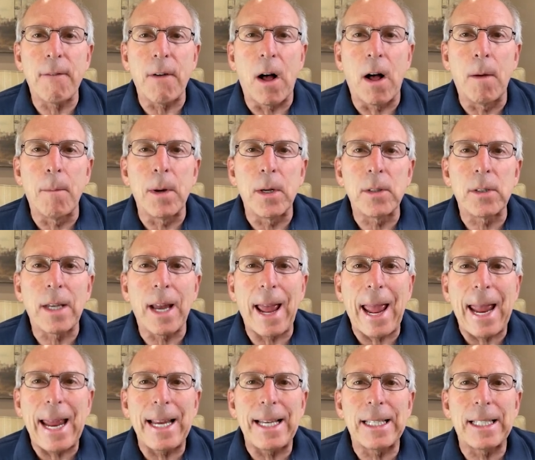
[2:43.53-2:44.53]
almost
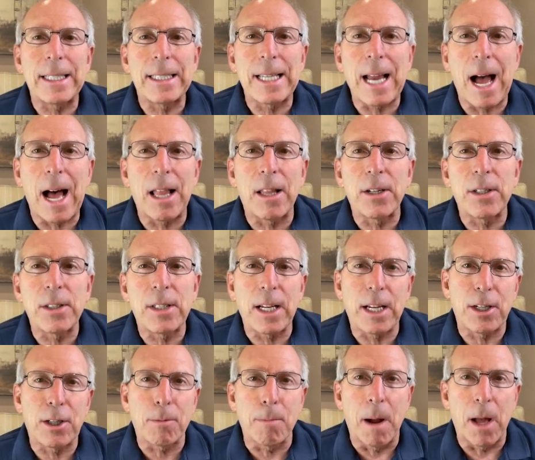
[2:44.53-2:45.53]
$8
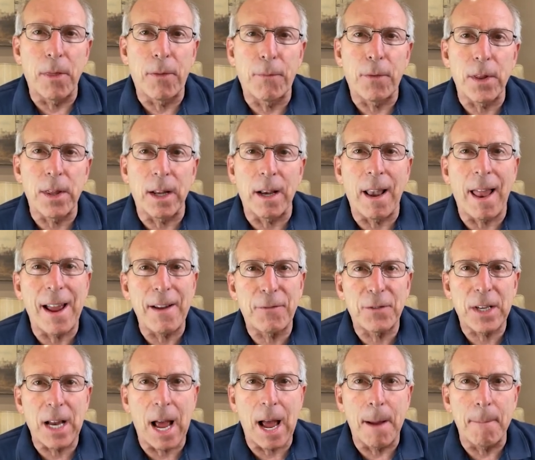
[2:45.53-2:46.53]
each month for the
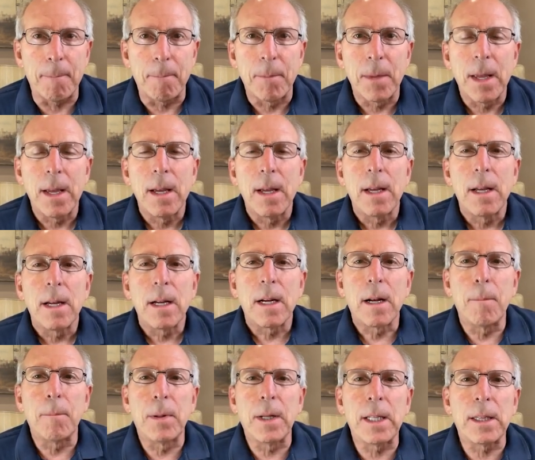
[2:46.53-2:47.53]
lifetime.
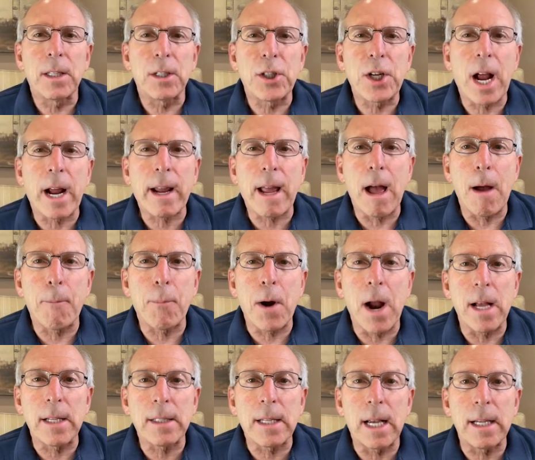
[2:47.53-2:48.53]
Complete the checkout
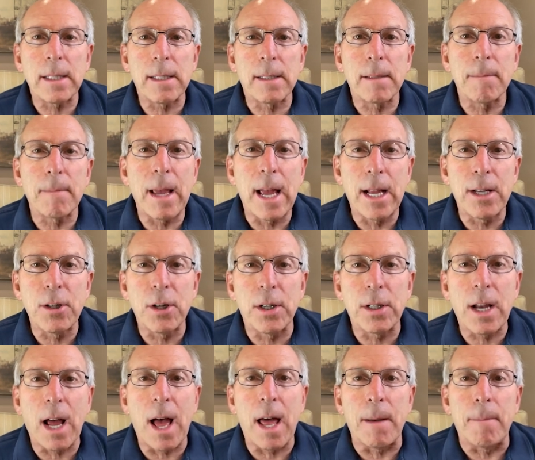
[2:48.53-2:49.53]
process and you're
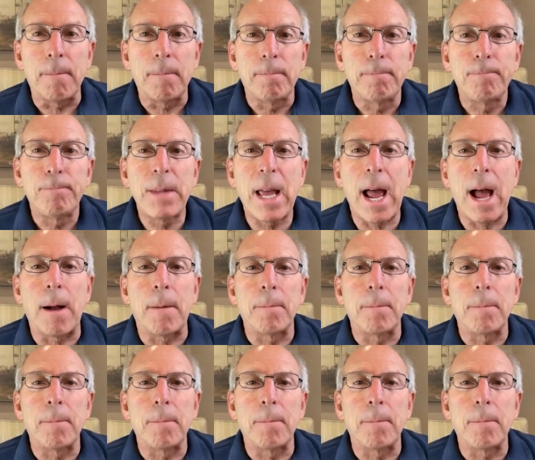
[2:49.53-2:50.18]
done. Now,